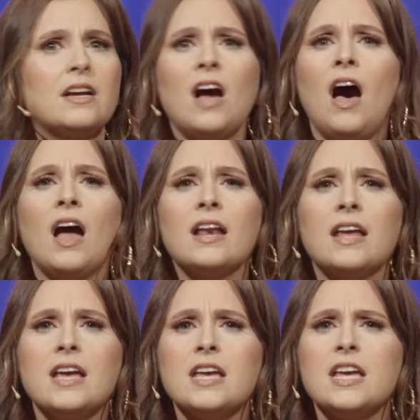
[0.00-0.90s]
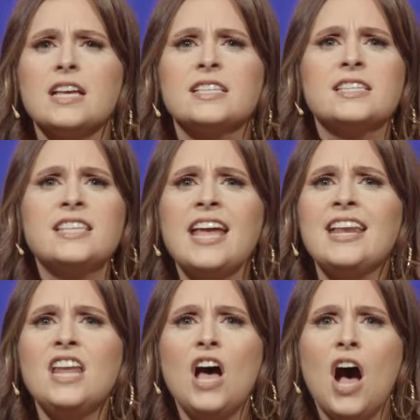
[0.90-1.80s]
God,
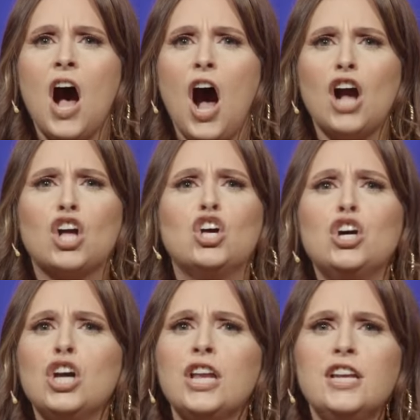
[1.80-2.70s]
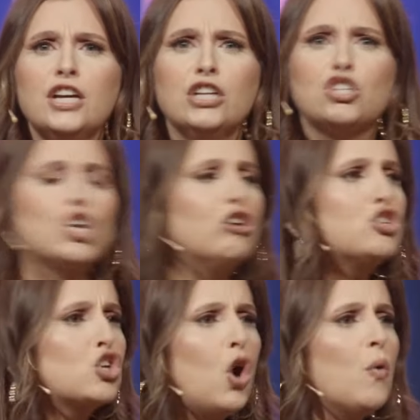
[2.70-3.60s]
send a good
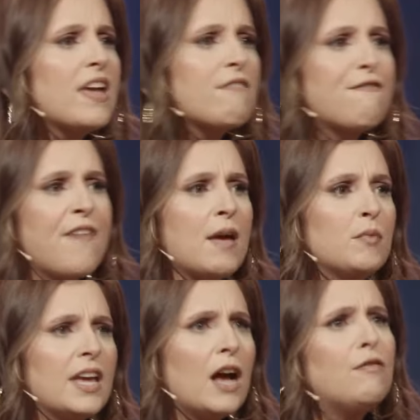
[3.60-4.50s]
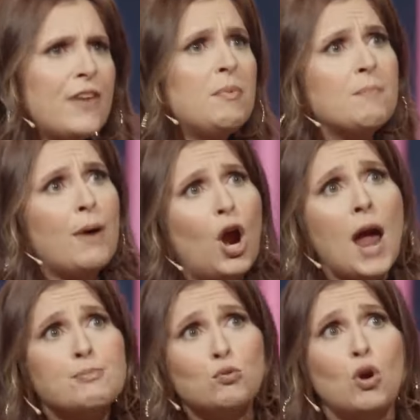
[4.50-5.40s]
church-going family, a family
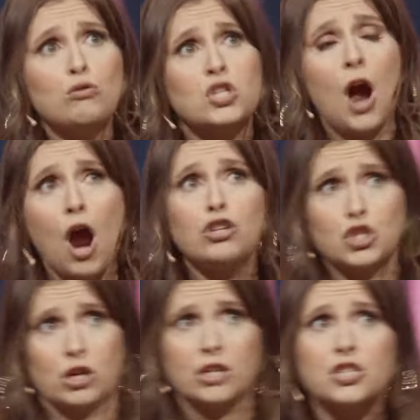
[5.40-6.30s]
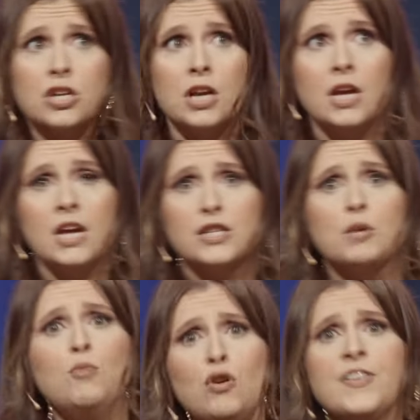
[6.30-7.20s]
perhaps who goes to our church,
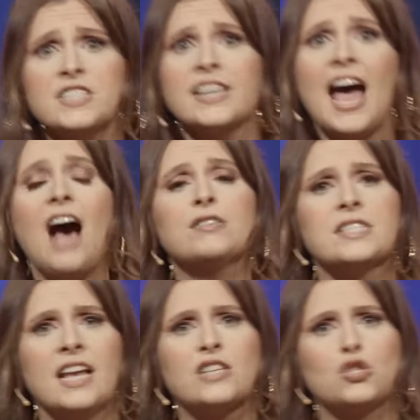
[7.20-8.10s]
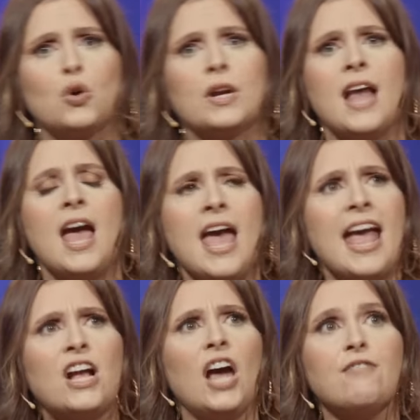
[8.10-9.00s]
to move into the house next door. And
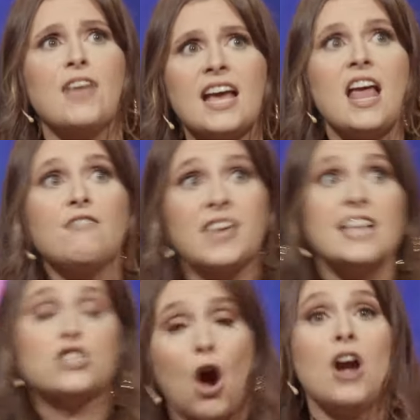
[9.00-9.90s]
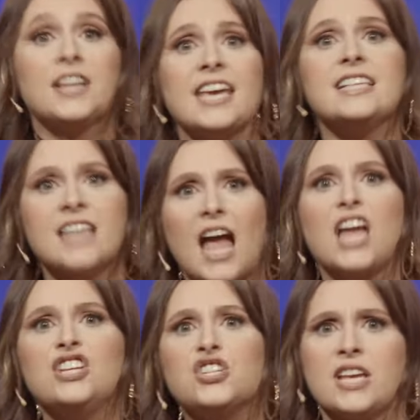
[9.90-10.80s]
God, if they could have kids, our kids'
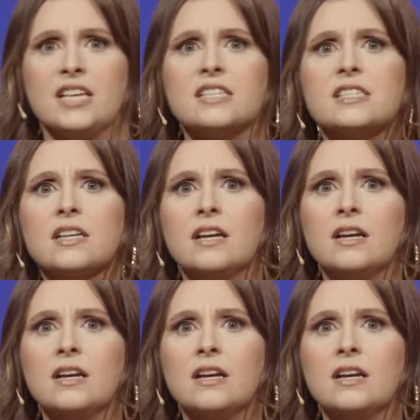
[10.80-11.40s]
ages.